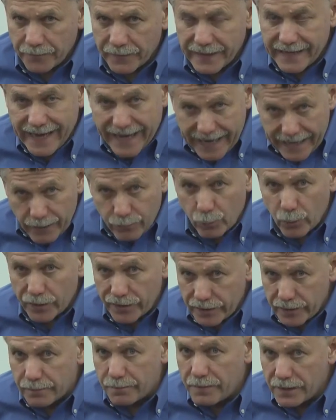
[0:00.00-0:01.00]
came with
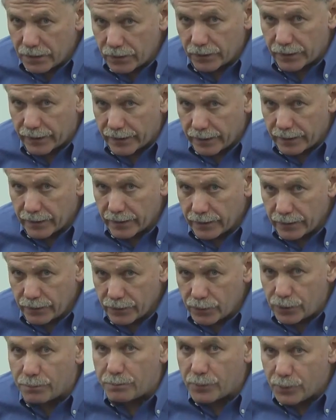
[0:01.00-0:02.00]
the ability
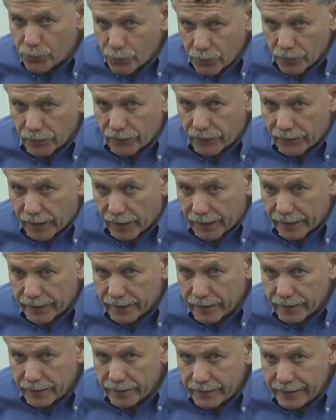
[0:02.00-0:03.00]
to purify
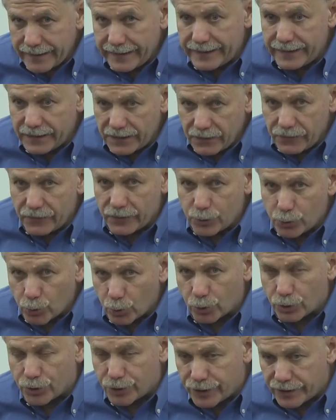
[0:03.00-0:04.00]

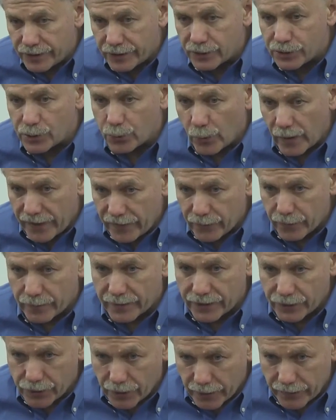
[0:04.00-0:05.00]
individual genes away from
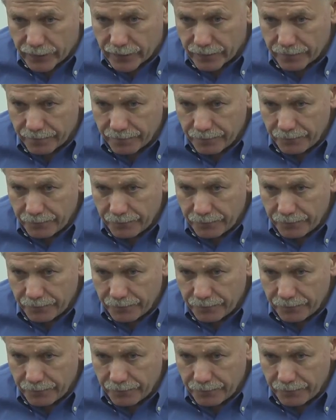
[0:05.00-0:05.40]
each other.